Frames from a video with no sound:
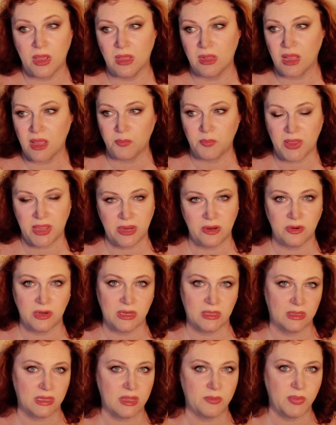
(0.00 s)

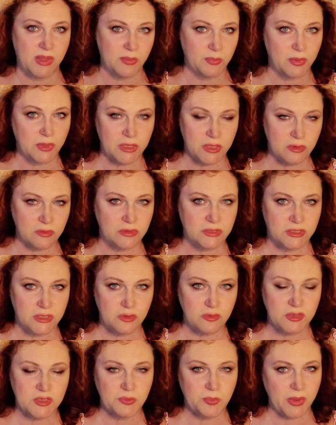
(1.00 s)
apparently people used to
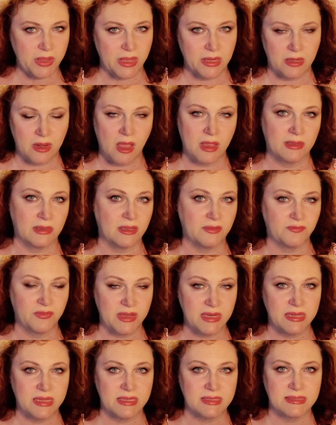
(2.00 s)
spit on
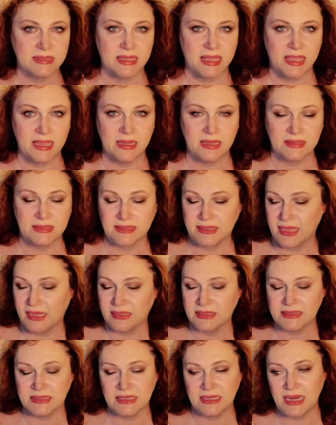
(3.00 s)
Lavinia's
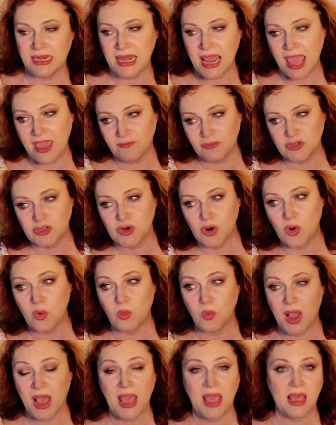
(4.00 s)
skeleton, and after a
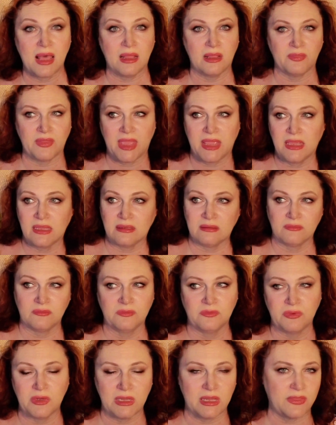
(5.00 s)
while they
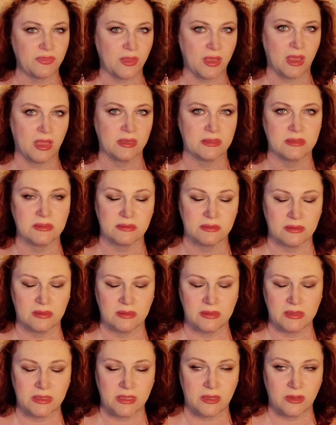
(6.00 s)
really thought,
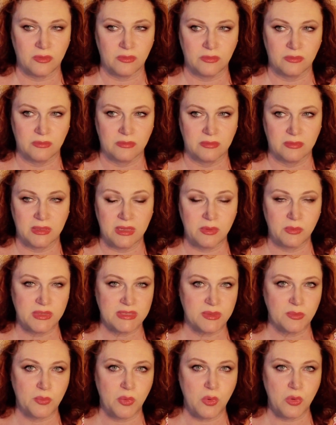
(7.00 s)
it was
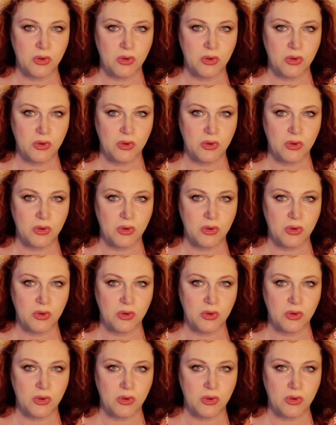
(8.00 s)
in poor